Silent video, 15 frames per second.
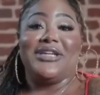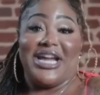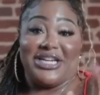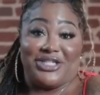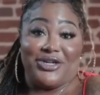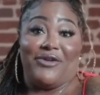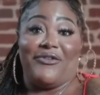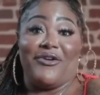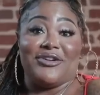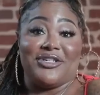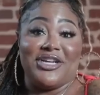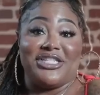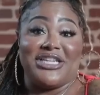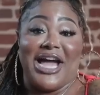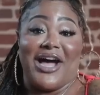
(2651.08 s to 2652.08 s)
That's your
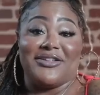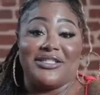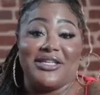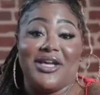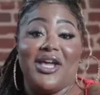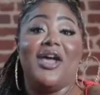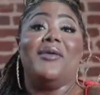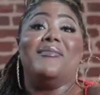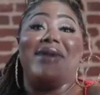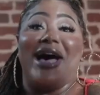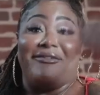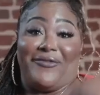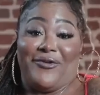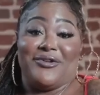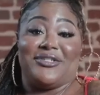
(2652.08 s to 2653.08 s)
version of jousting.
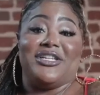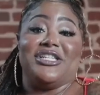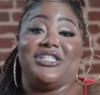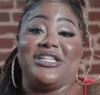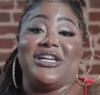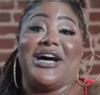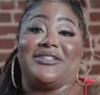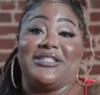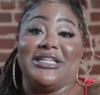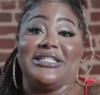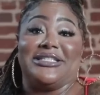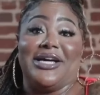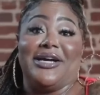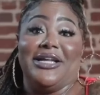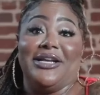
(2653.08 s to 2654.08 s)
My version of jousting is
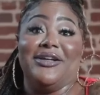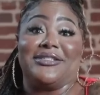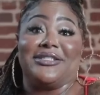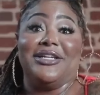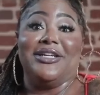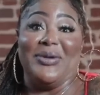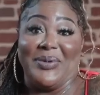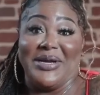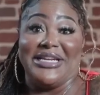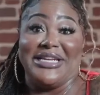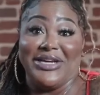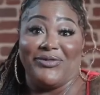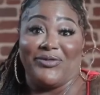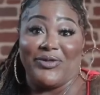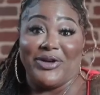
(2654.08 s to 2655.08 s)
something. It looks a little bit
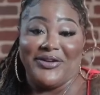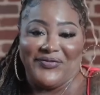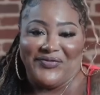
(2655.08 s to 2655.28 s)
different.